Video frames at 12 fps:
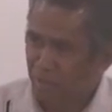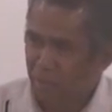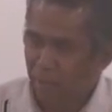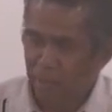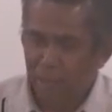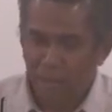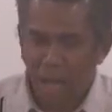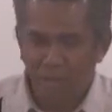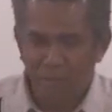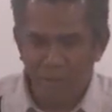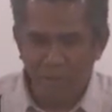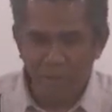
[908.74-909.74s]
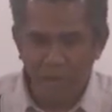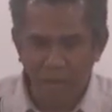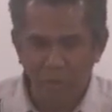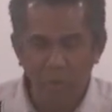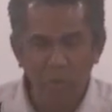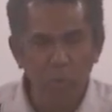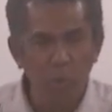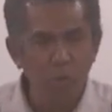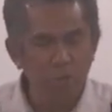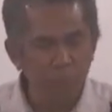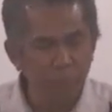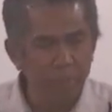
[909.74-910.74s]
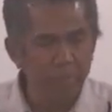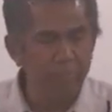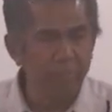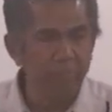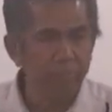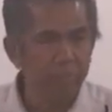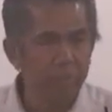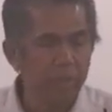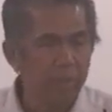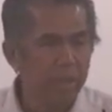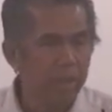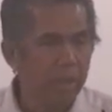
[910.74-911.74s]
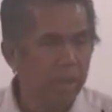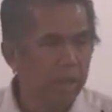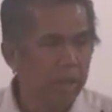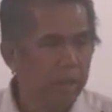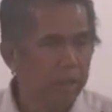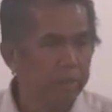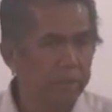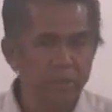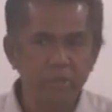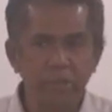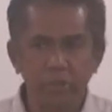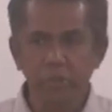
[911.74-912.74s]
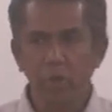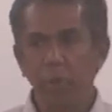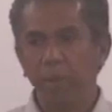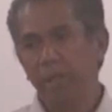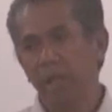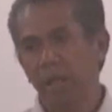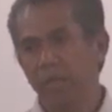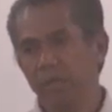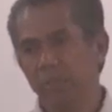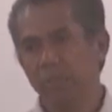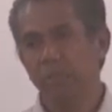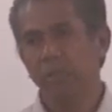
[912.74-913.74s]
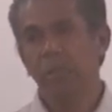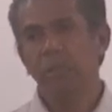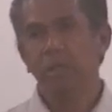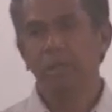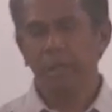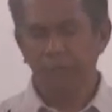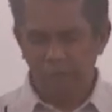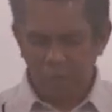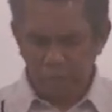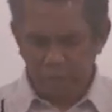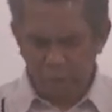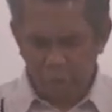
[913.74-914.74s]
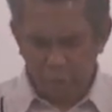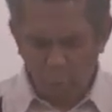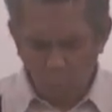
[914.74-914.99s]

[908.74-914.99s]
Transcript: my gadgets, I don't worship them. There's just nobody else. There's just